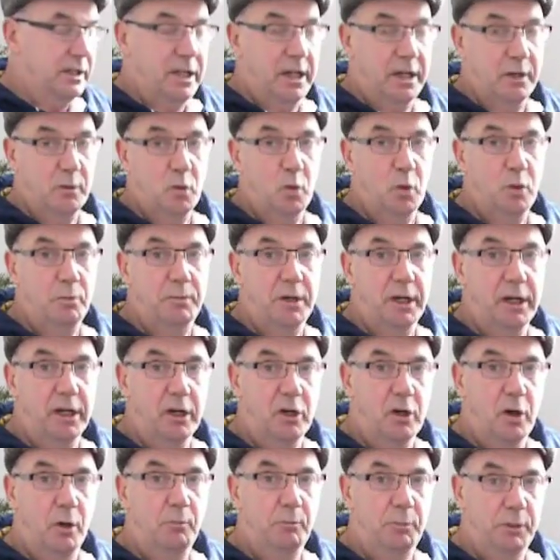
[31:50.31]
and then I'm going to
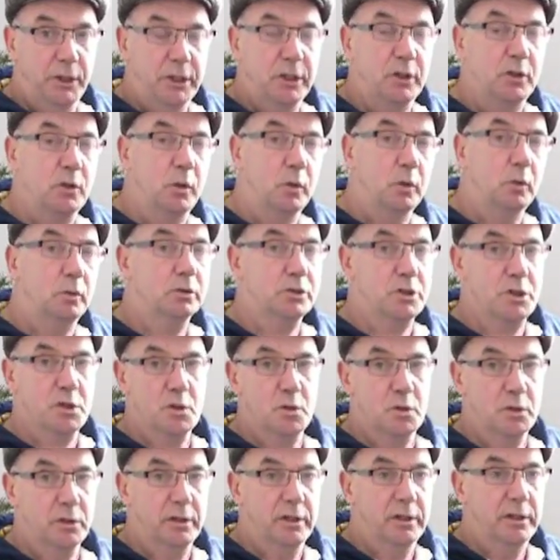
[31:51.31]
make a complete
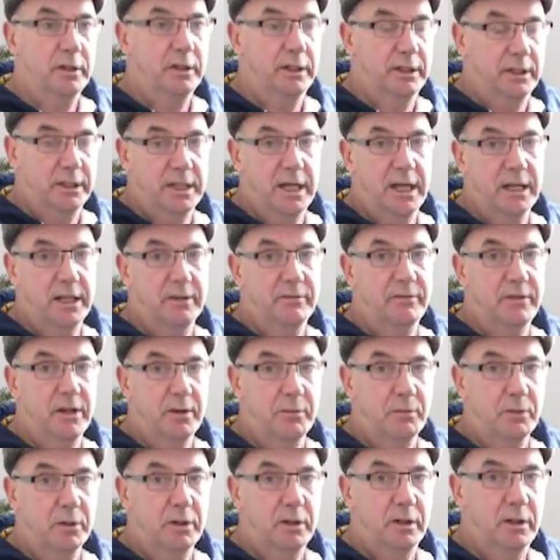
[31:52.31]
cold sowing at the end
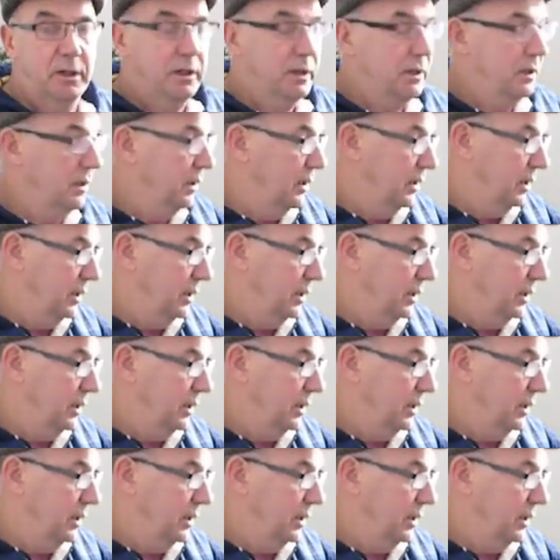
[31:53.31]
of April.